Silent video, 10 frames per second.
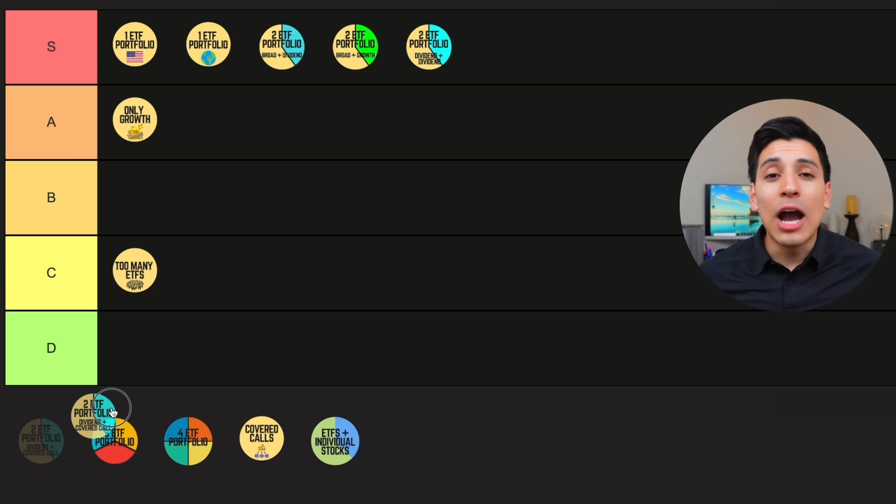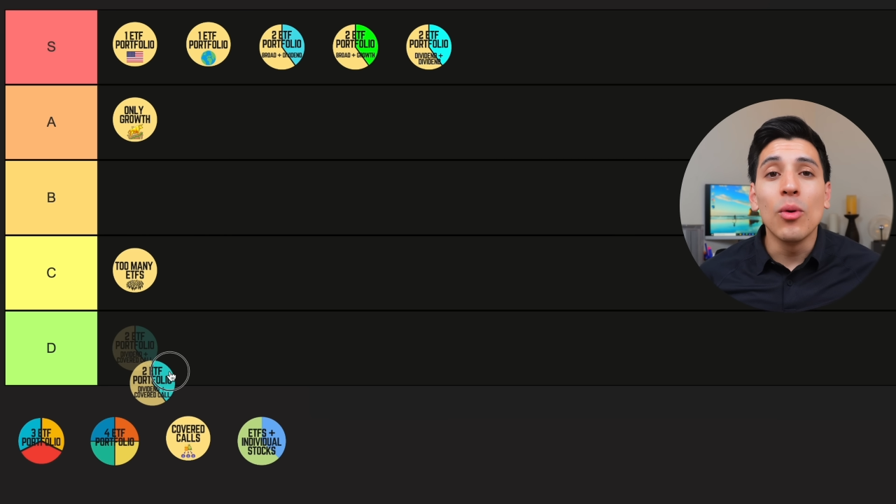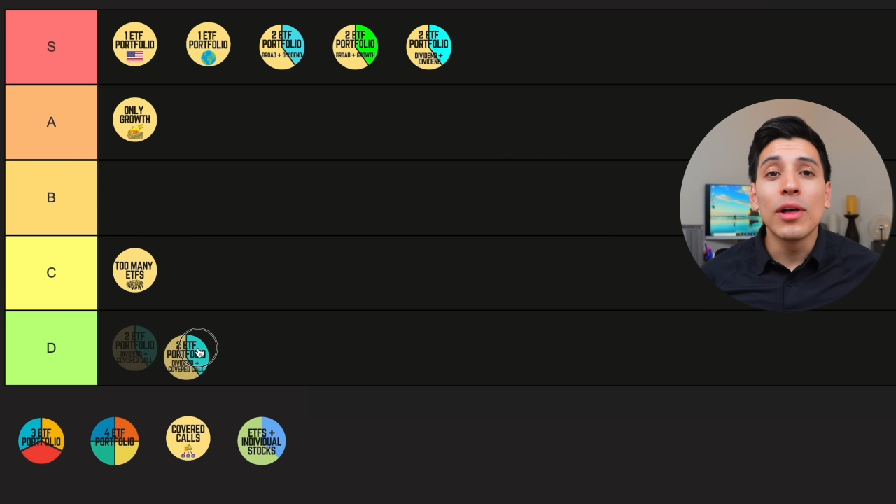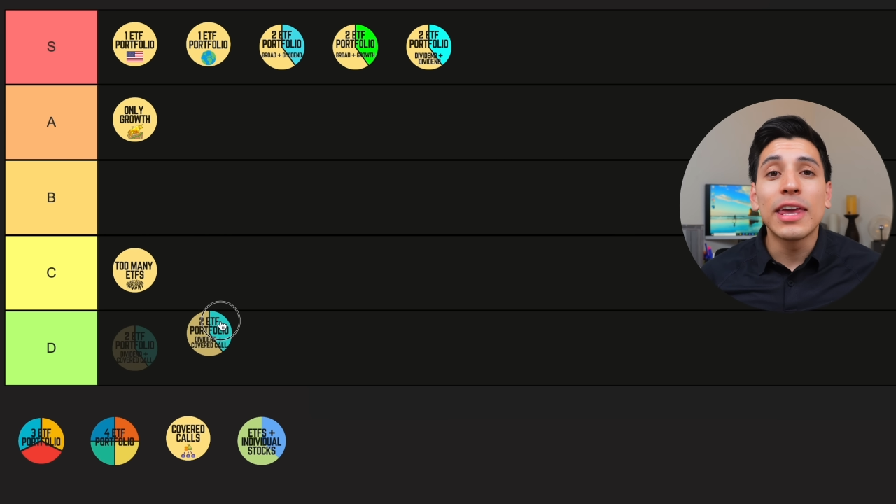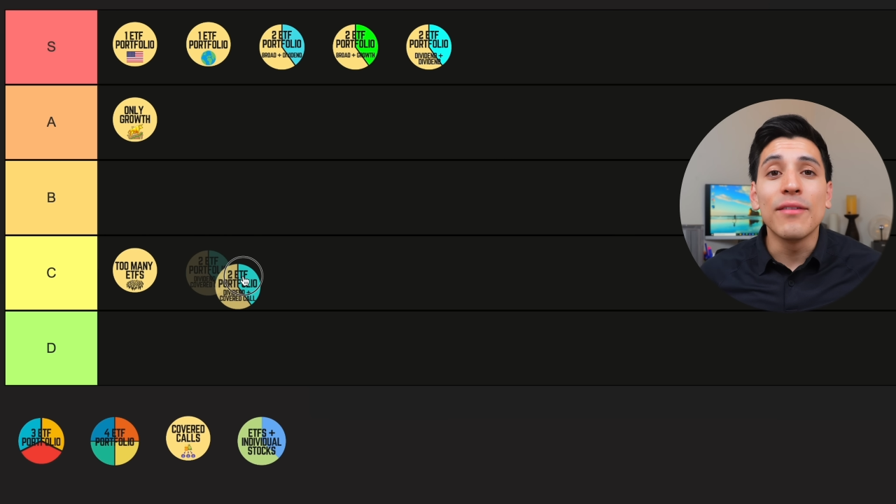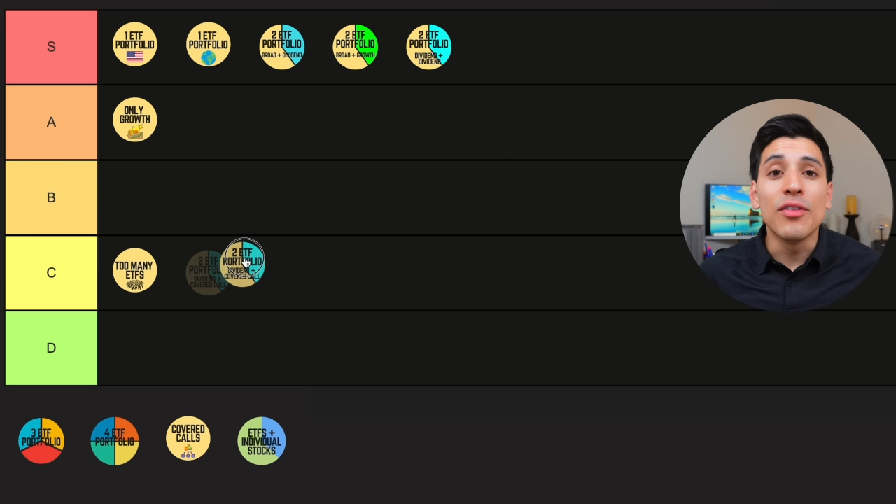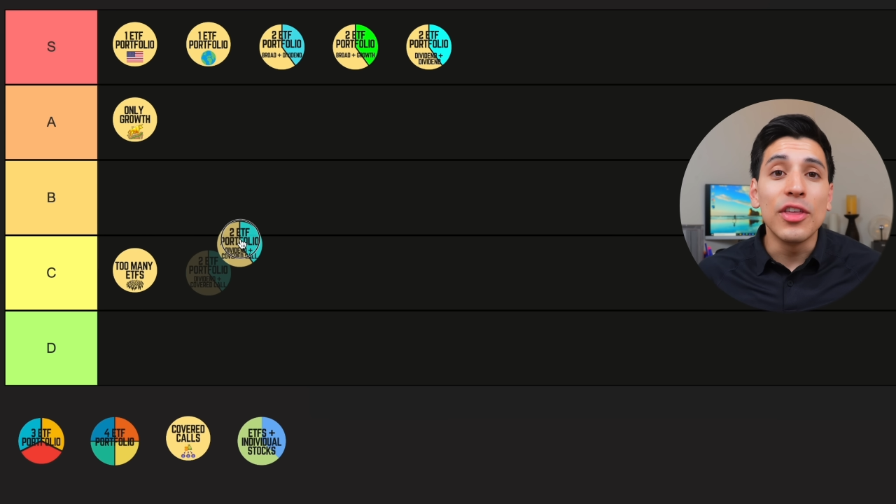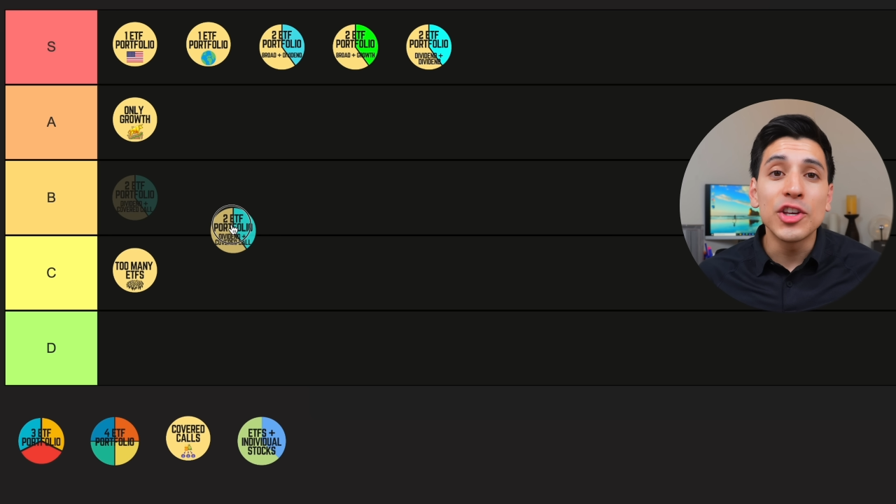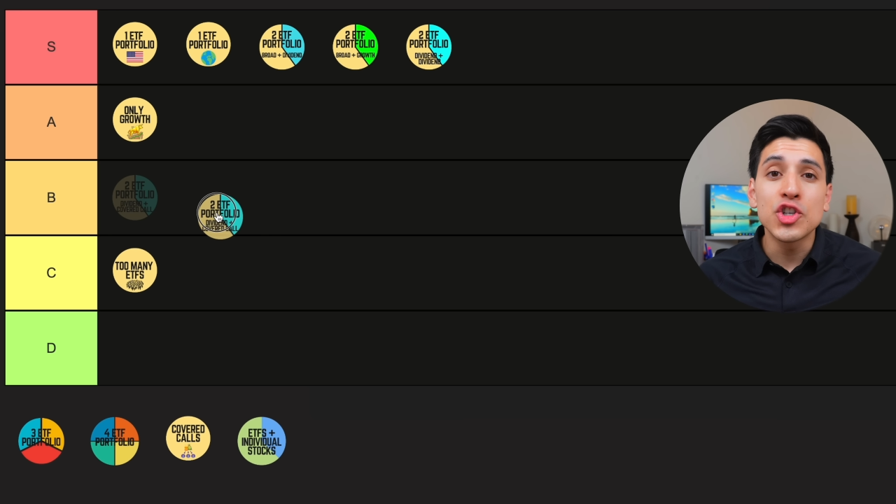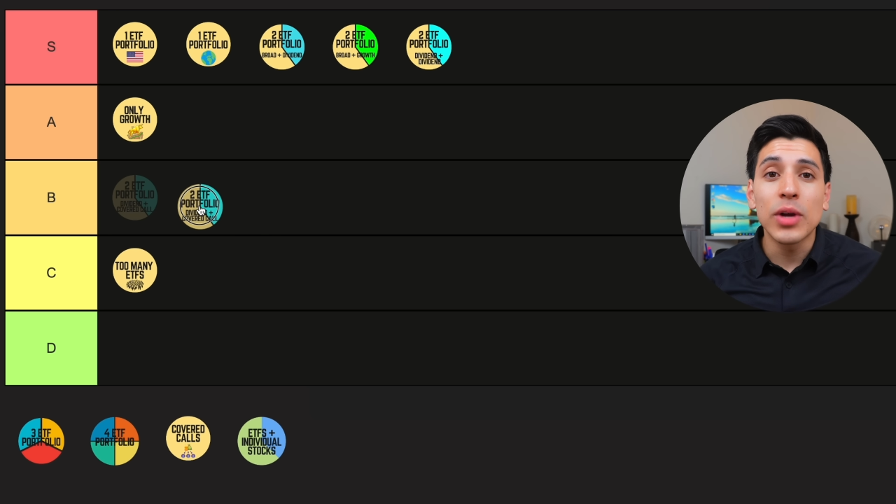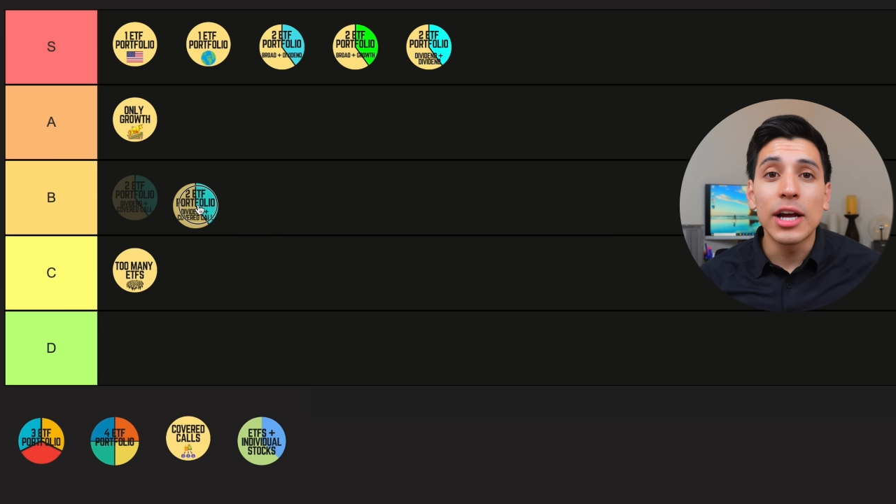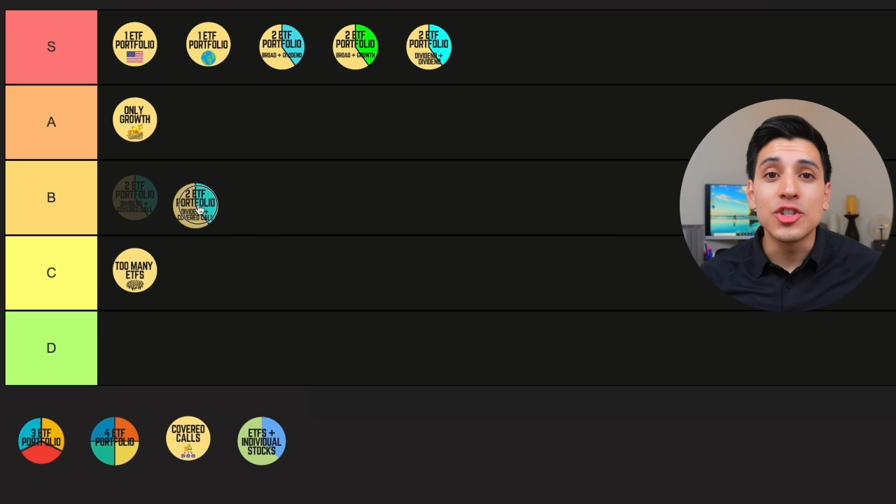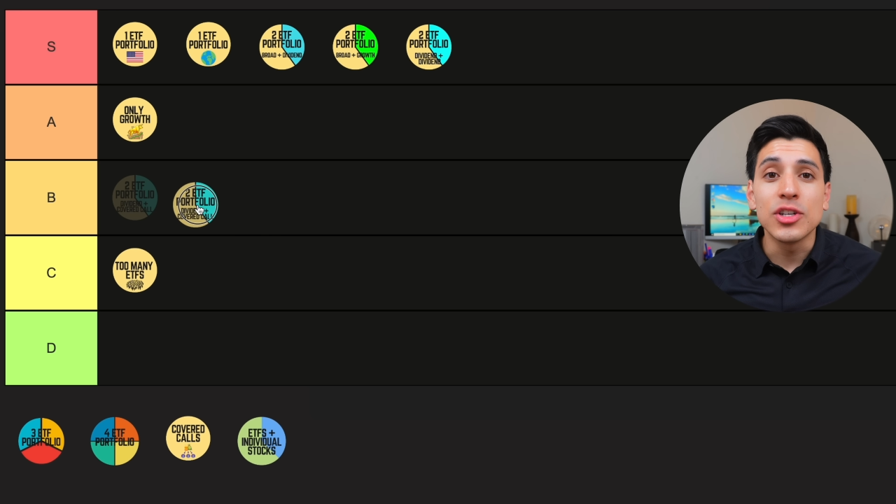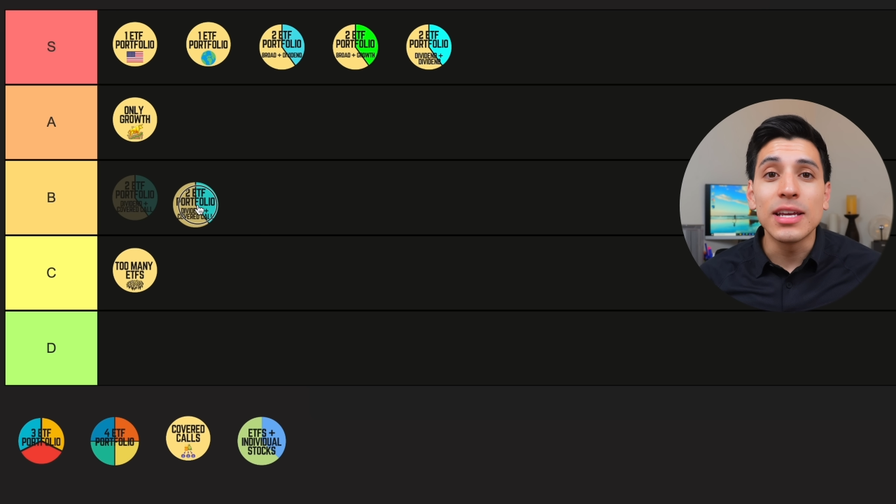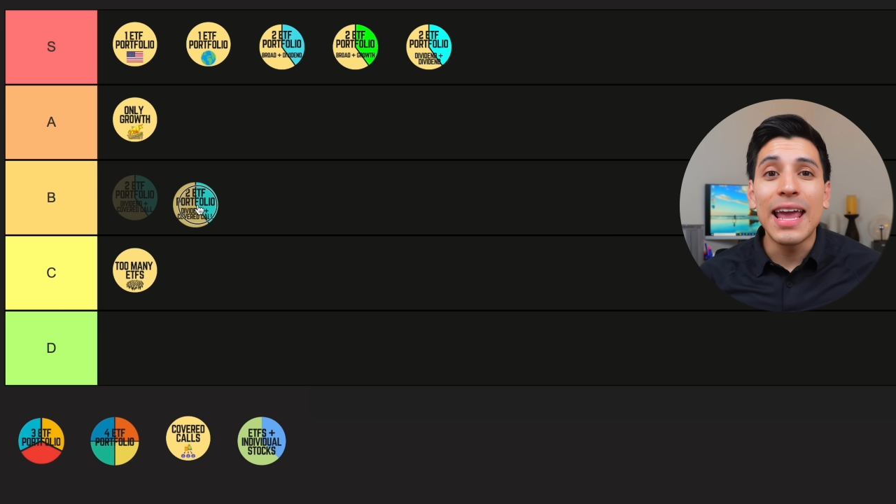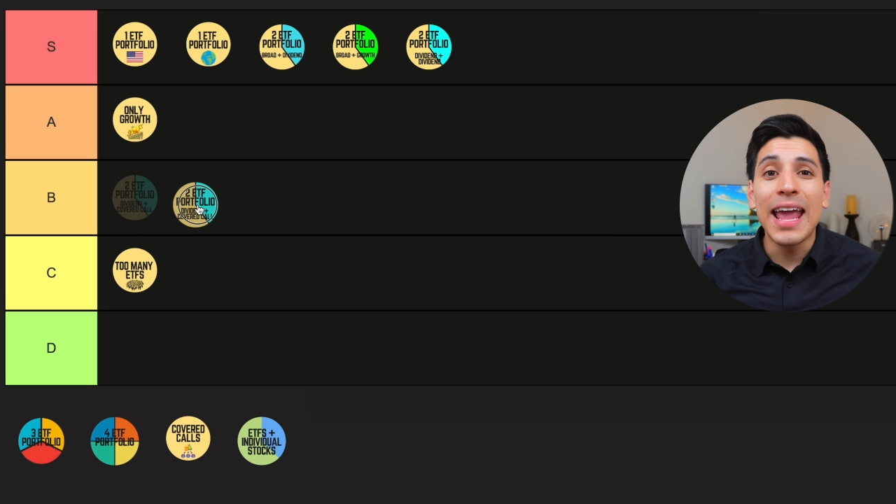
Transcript: I will give this strategy